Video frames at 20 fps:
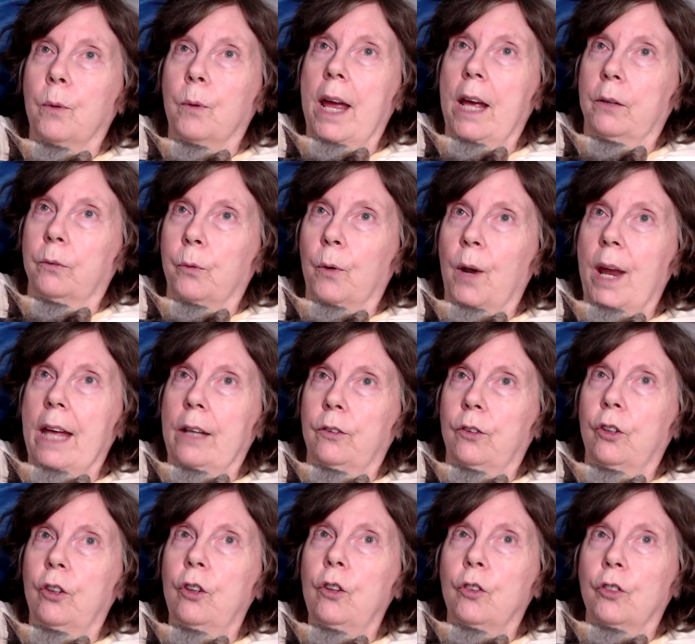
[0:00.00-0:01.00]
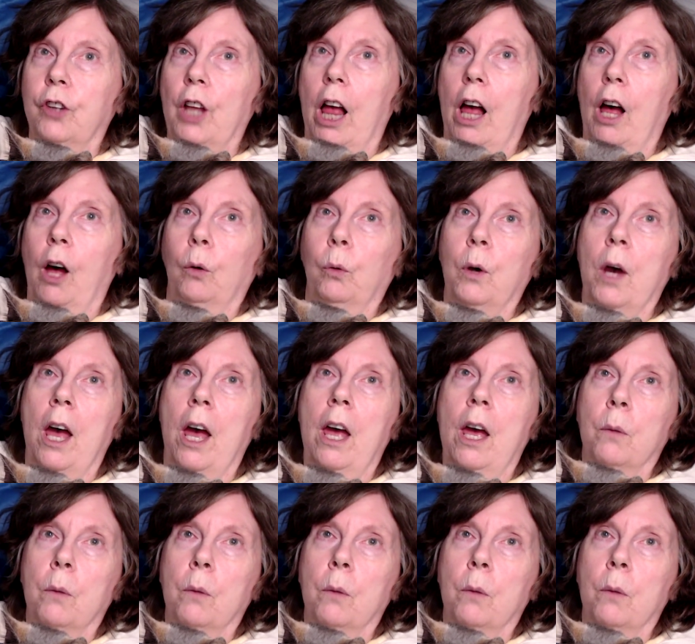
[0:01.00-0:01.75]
red, red. Too slow.